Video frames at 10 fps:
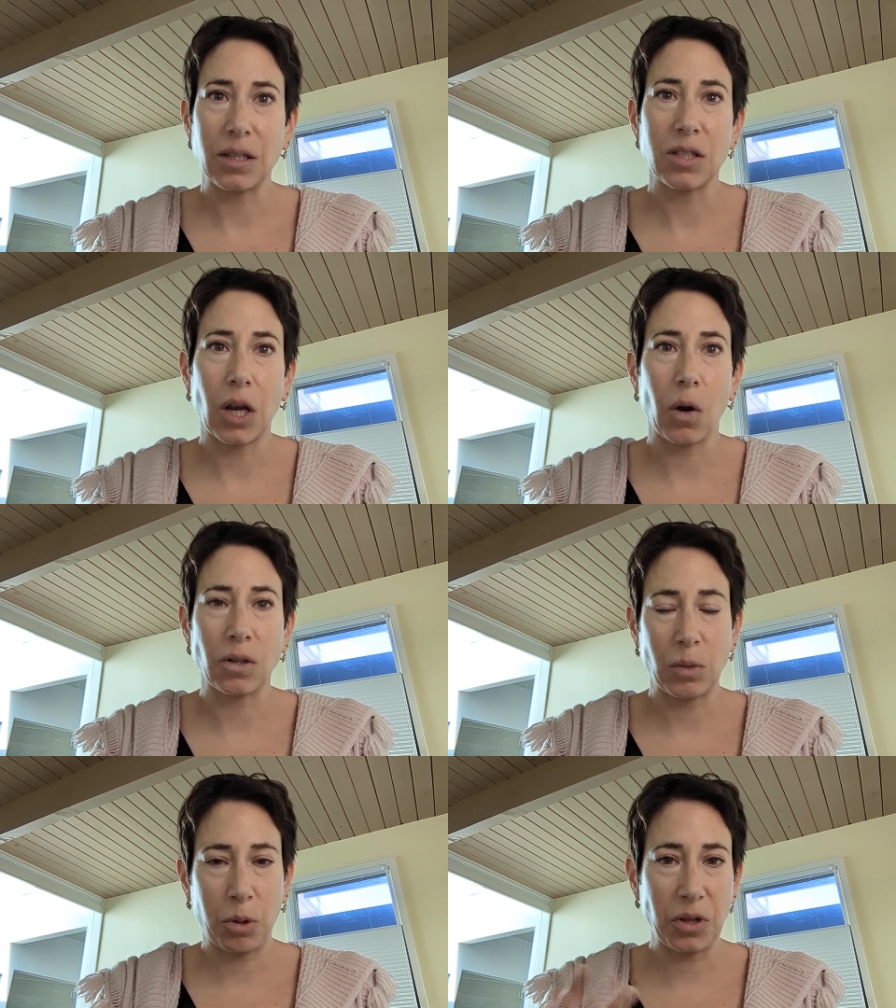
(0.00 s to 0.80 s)
So
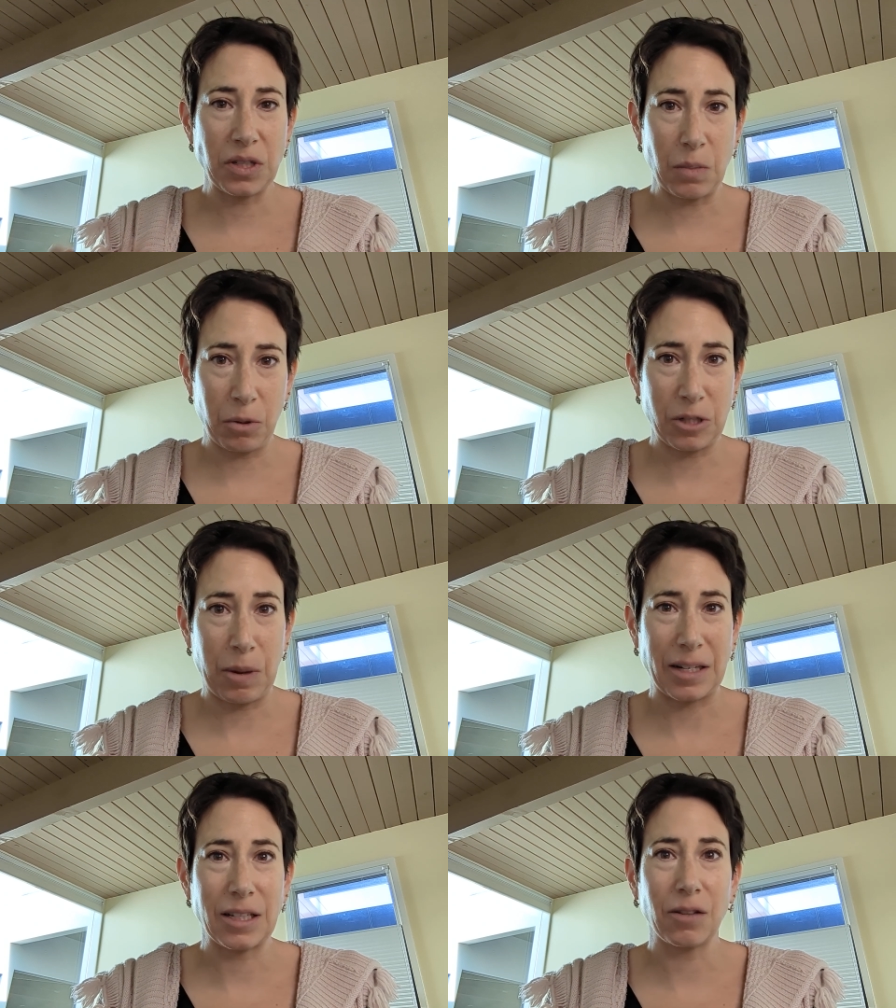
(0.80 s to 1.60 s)
to put this in
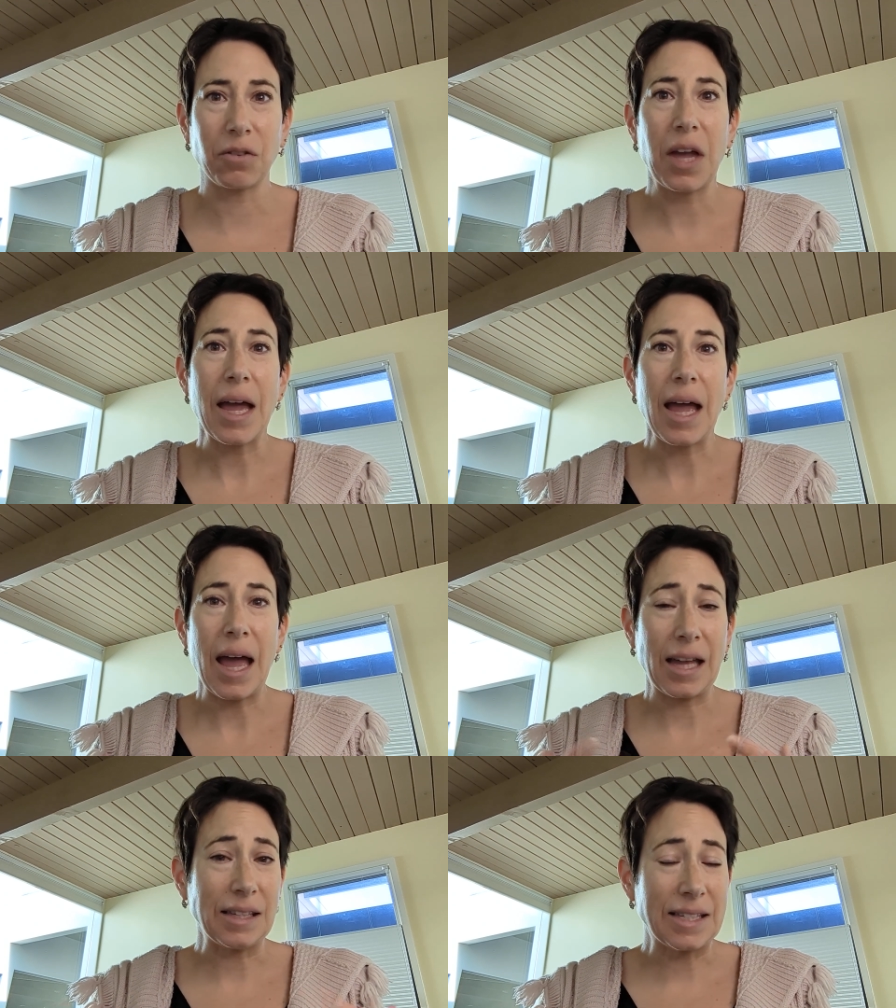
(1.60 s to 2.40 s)
perspective,
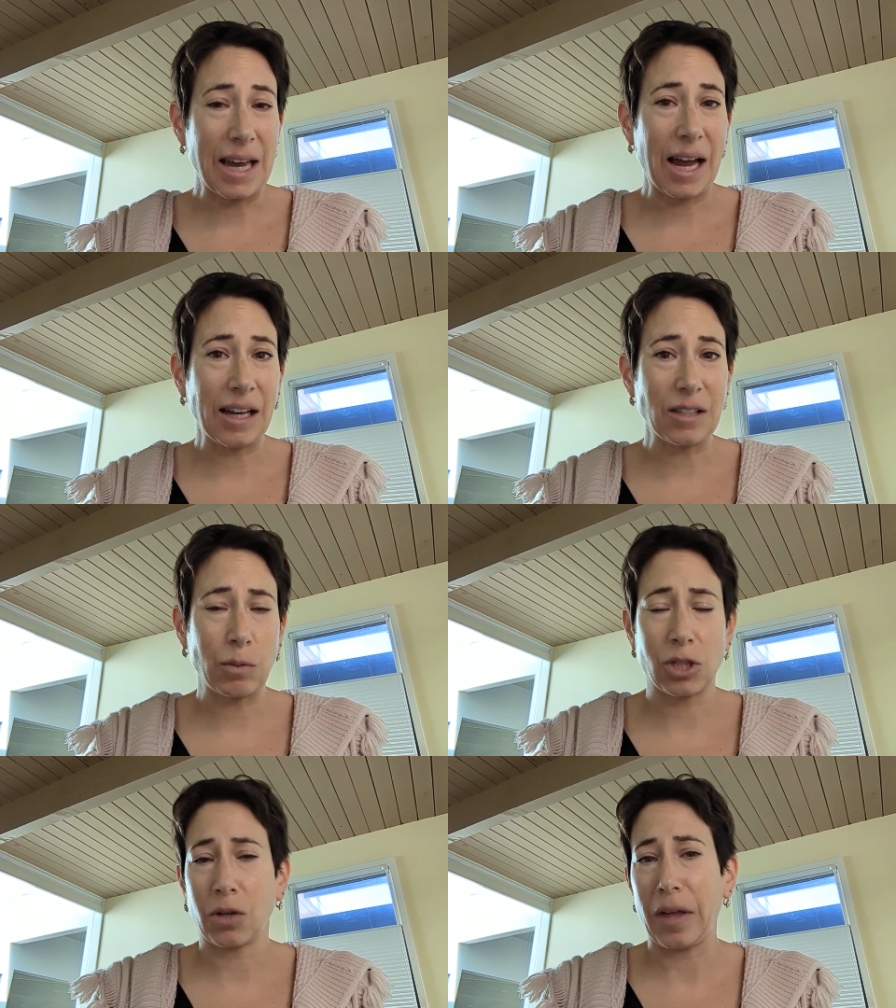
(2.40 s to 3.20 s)
NSAIDs,
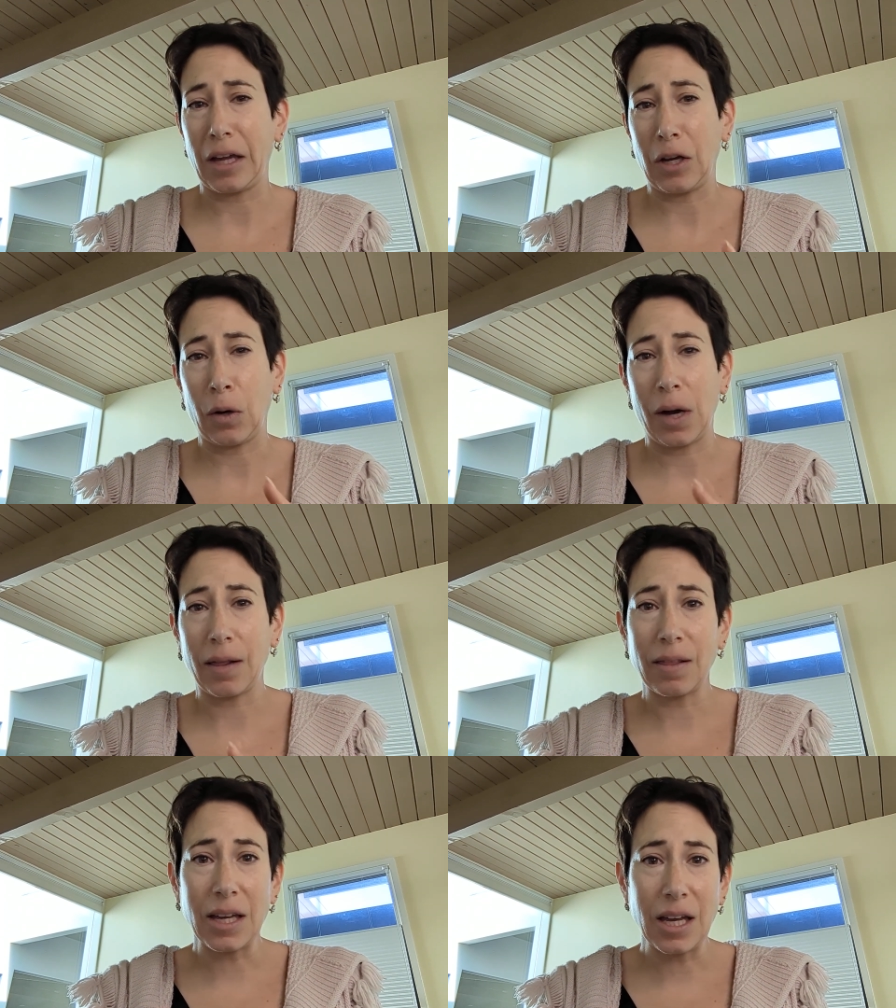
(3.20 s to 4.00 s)
which are like your
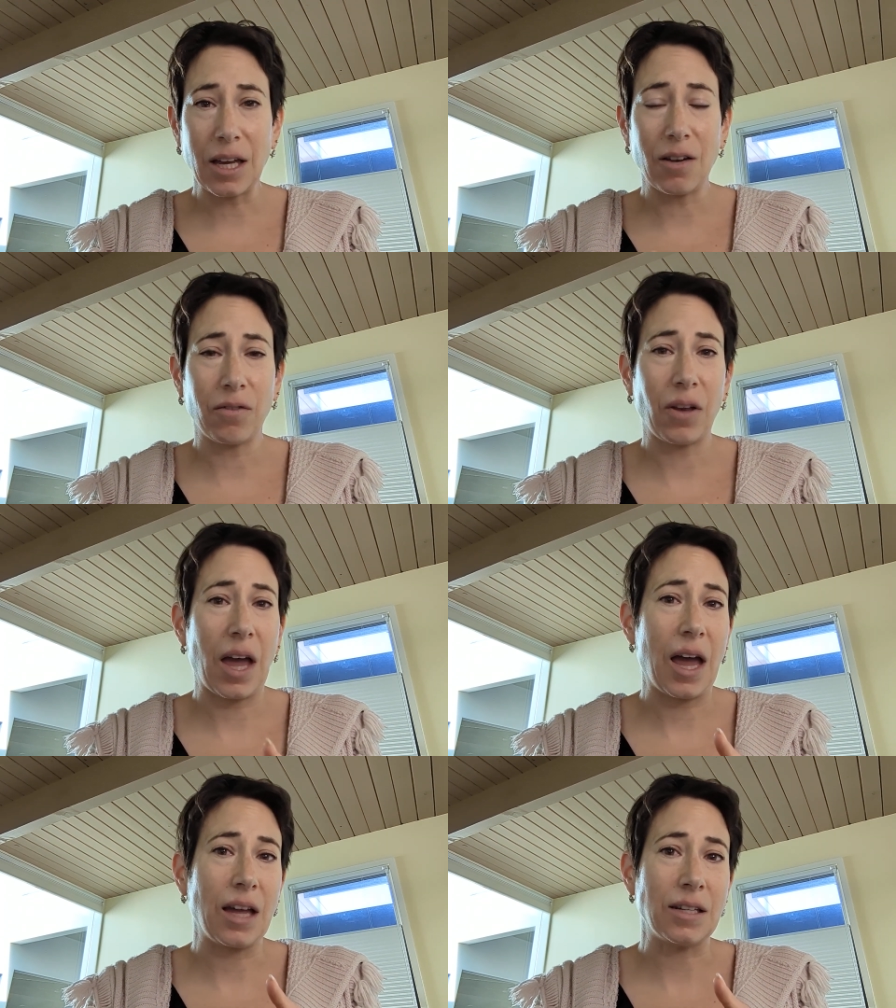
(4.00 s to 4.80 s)
Aleve
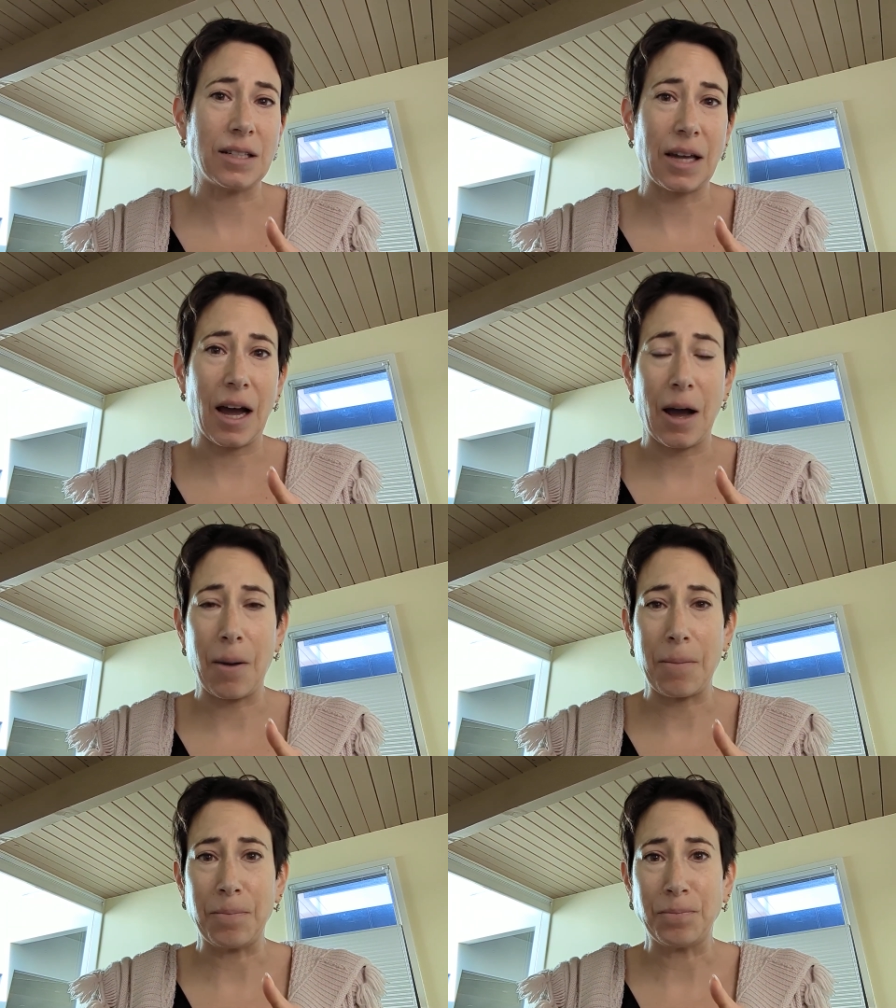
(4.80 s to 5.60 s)
and
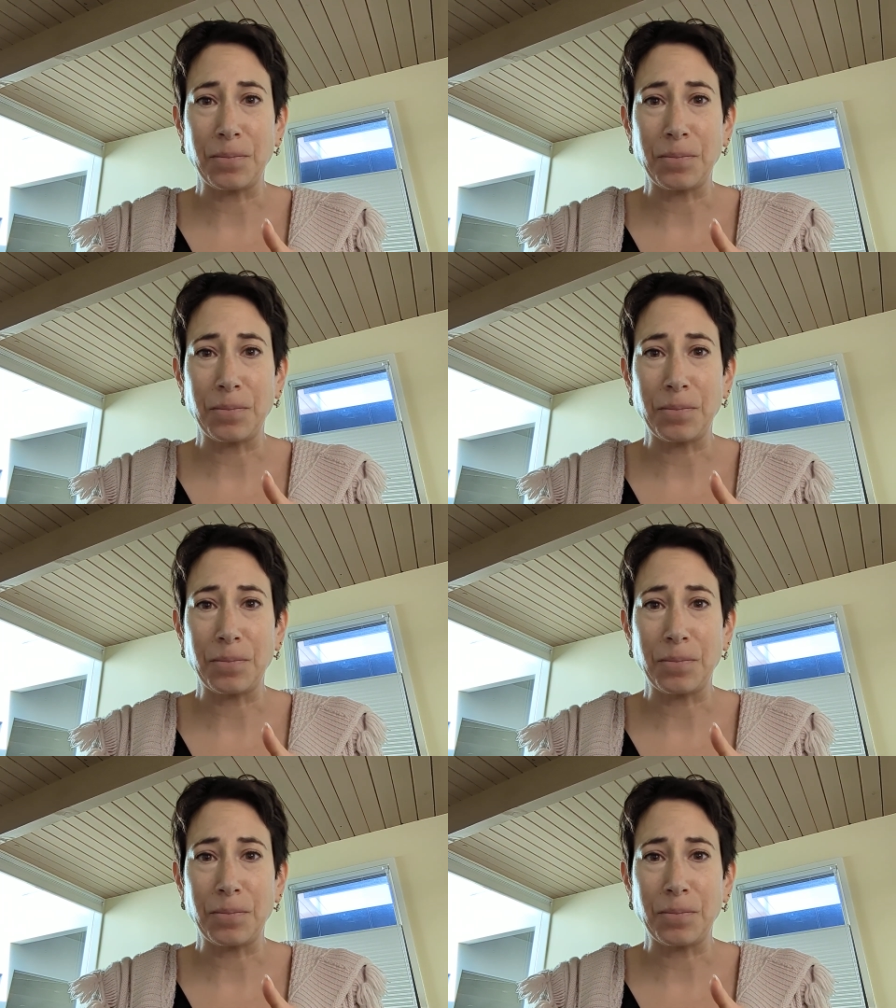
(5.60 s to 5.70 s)
um,